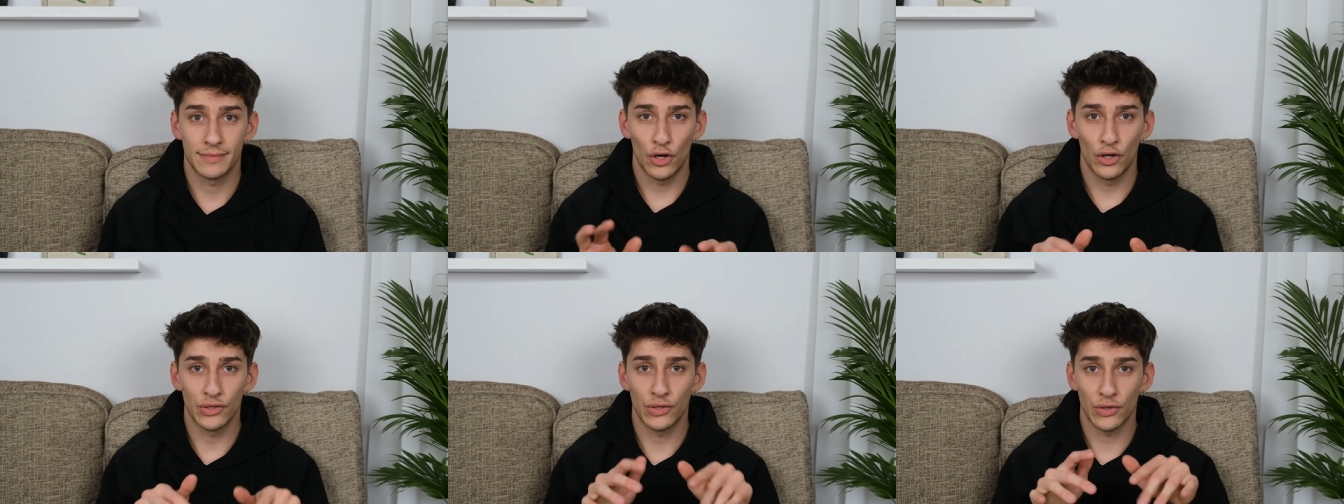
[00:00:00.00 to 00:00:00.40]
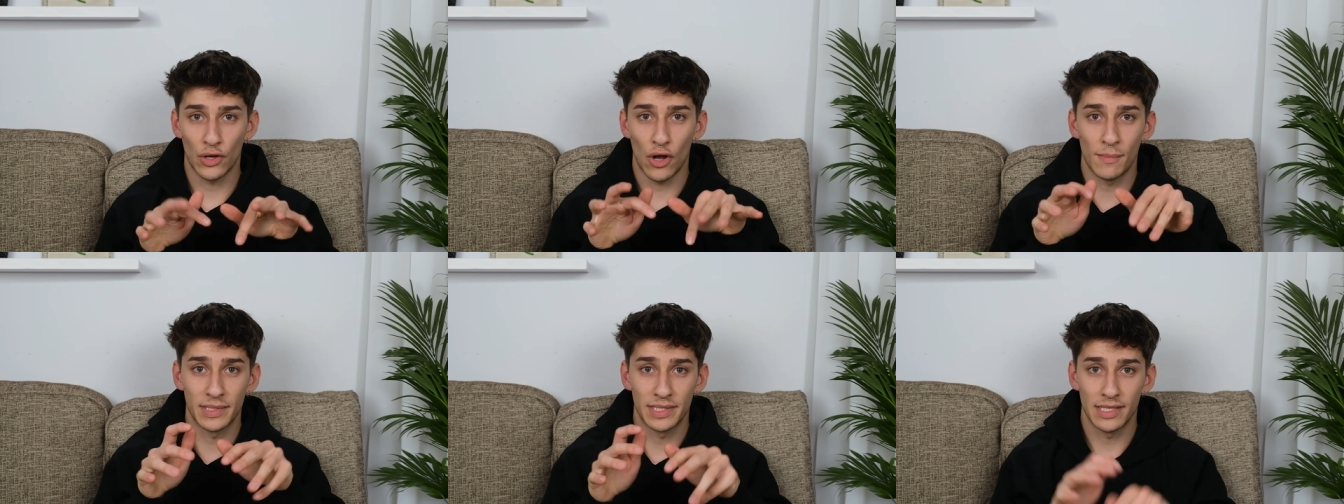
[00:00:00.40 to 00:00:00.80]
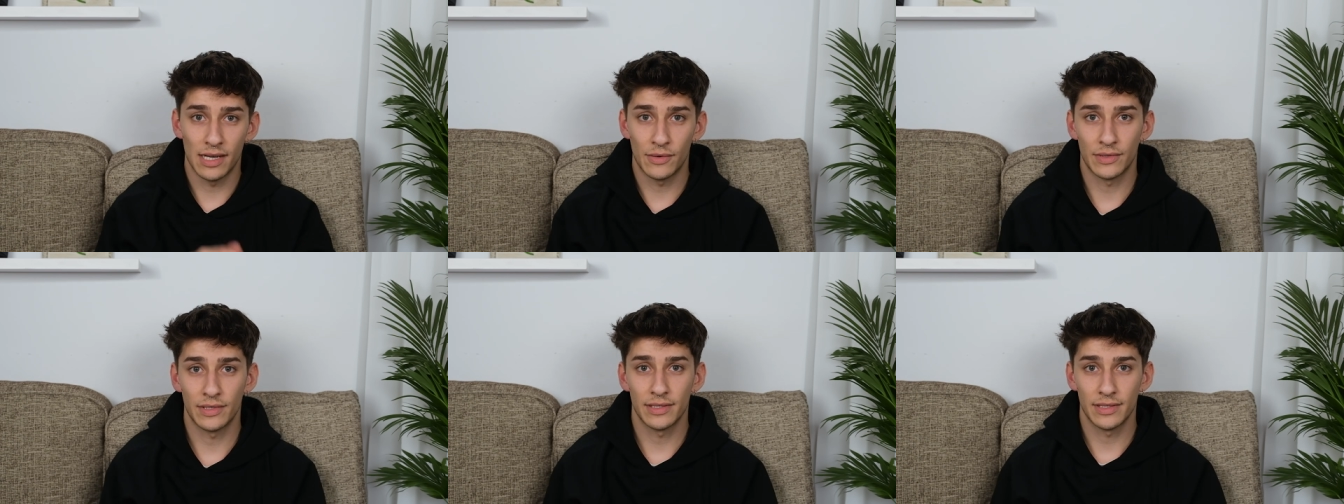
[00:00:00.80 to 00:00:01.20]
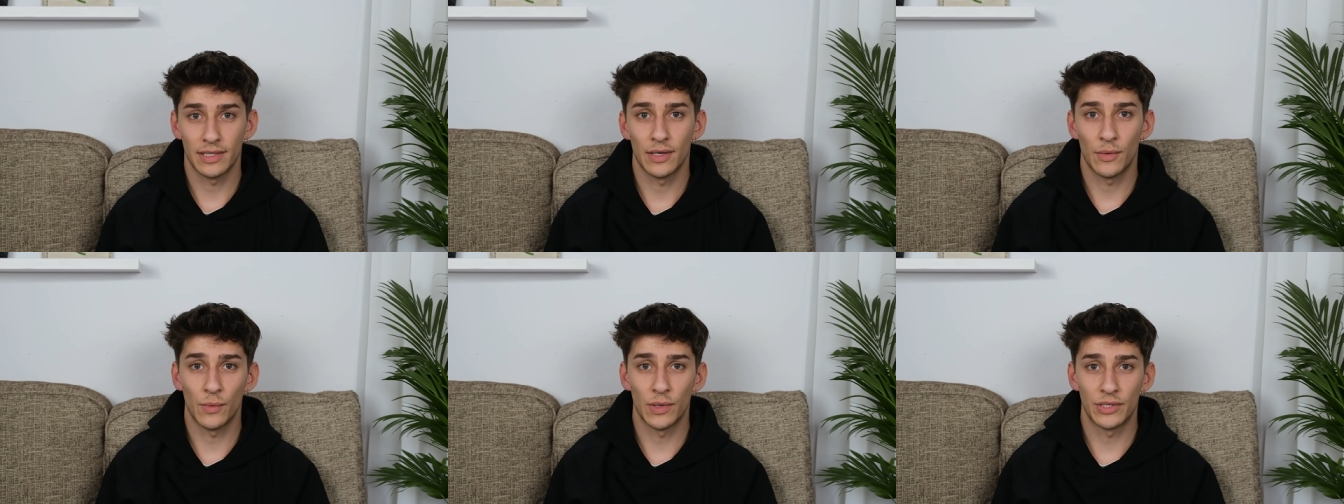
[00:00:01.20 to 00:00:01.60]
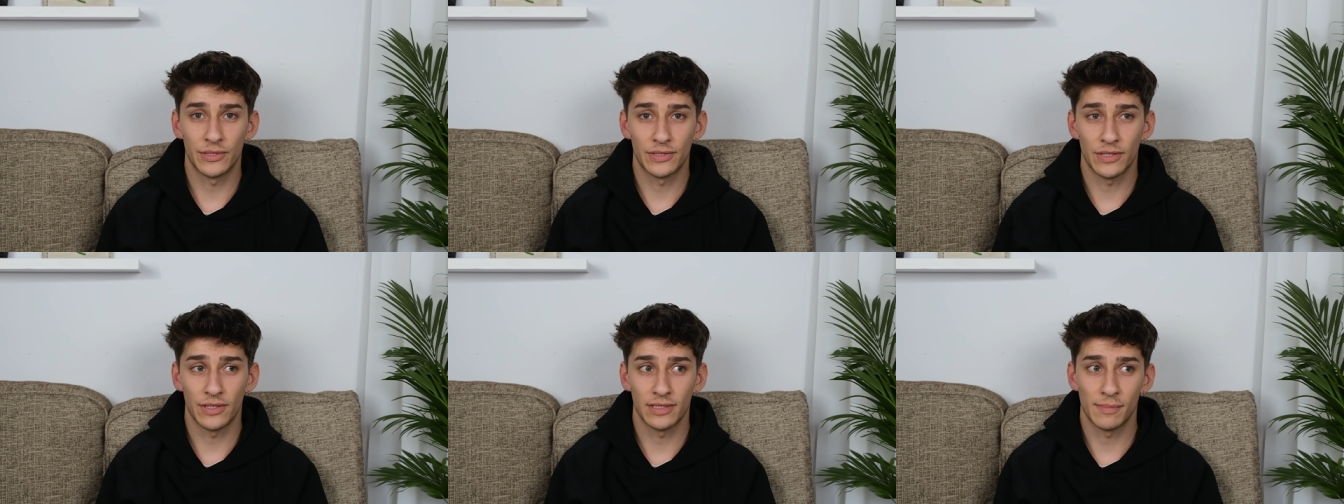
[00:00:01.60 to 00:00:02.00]
Also comment down what you
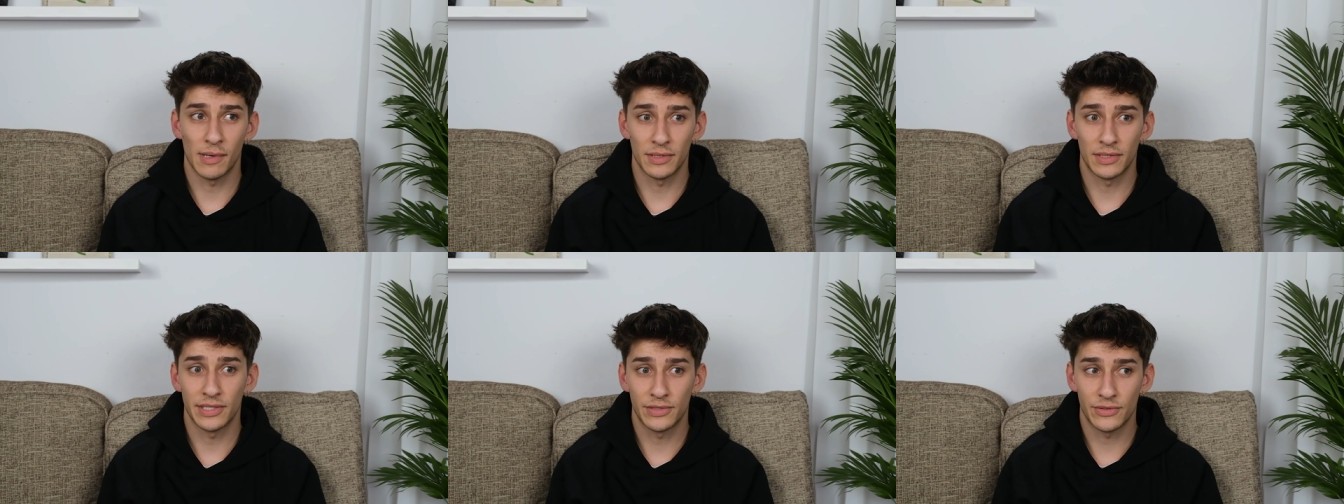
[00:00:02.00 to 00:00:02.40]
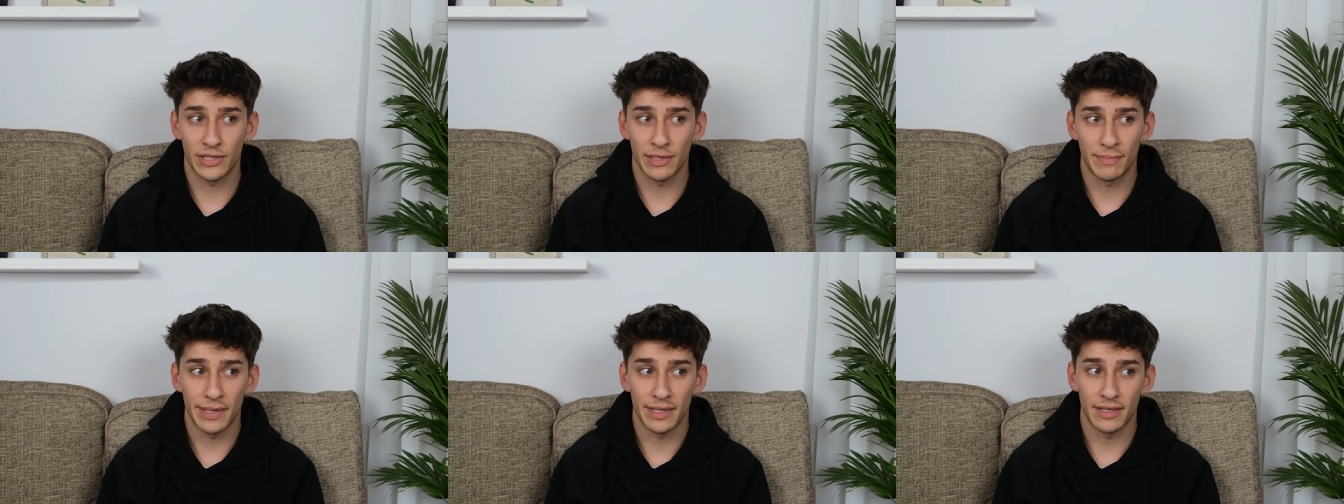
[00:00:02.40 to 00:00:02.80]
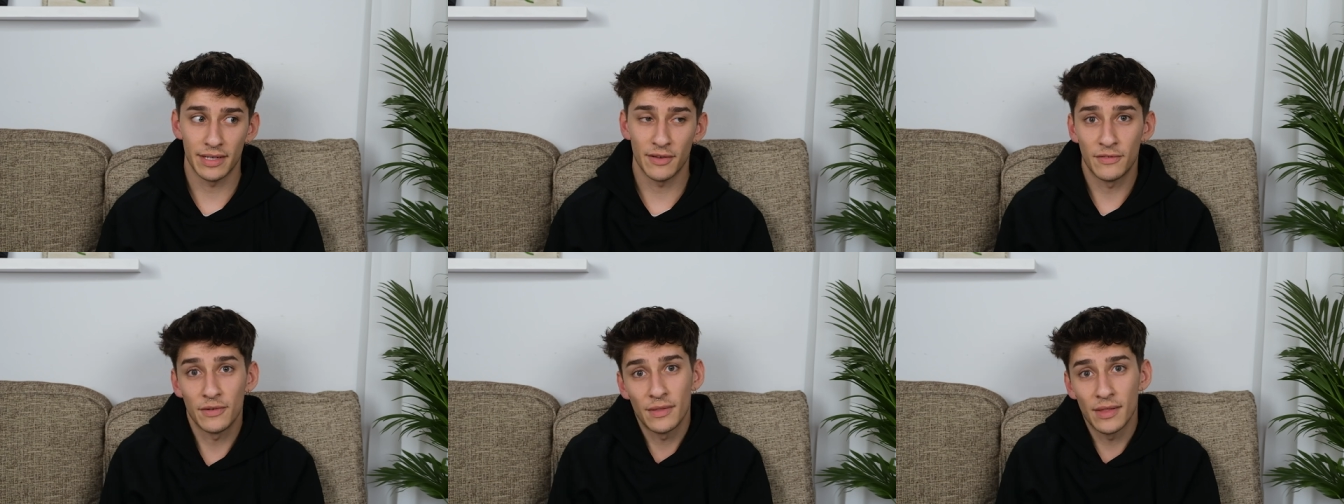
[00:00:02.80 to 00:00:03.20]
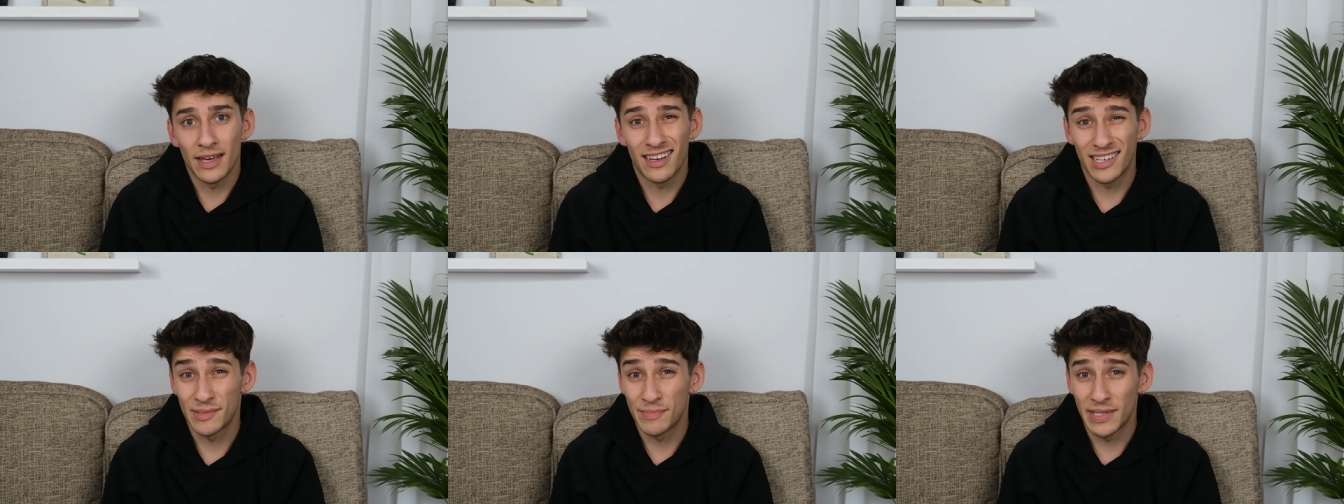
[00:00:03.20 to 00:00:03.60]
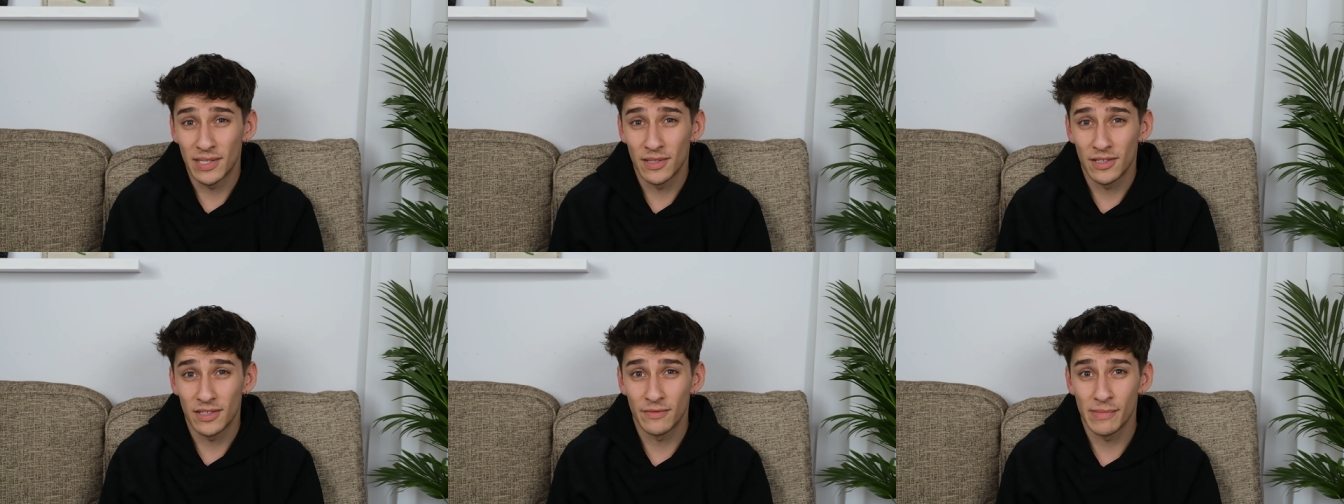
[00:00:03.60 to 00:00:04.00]
thought about this trip, and if you think I spent a
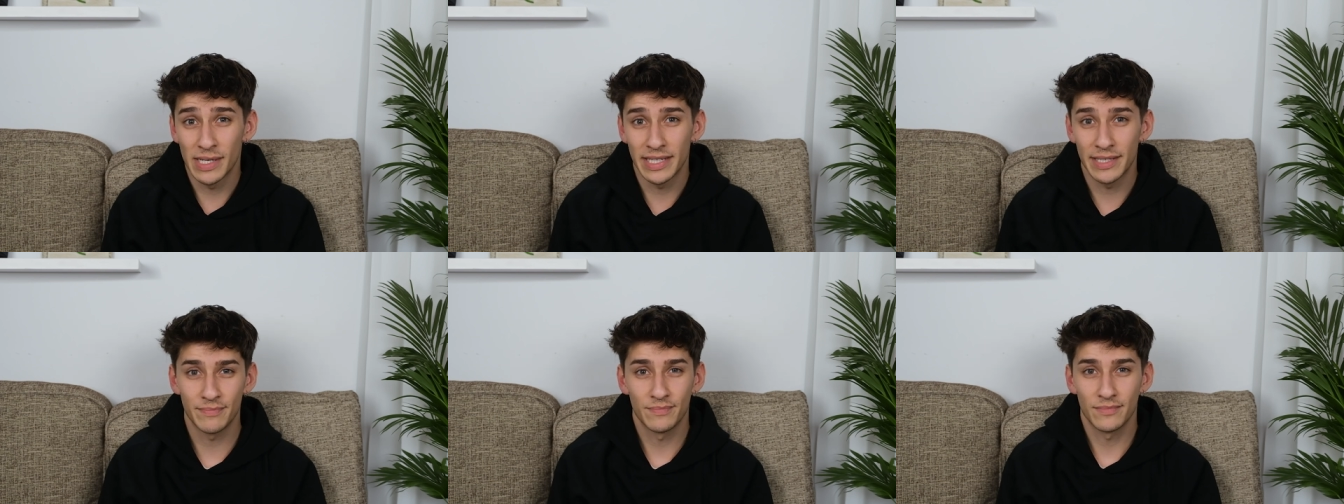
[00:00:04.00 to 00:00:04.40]
lot of money,